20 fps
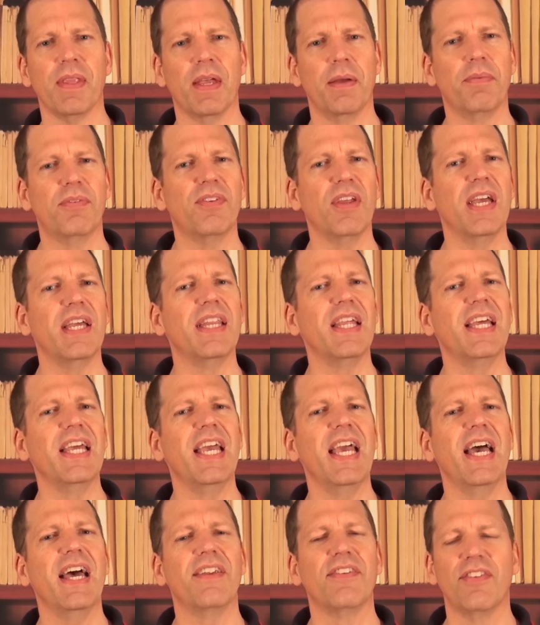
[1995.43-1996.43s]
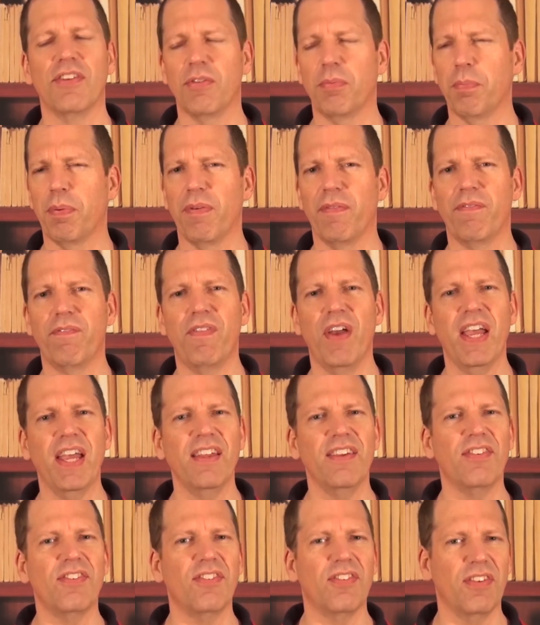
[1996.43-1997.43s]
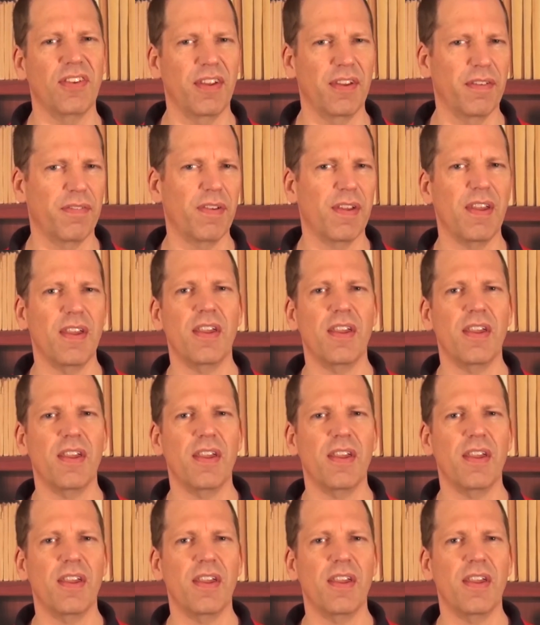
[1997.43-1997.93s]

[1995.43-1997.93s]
I'm saying that he has this pervasive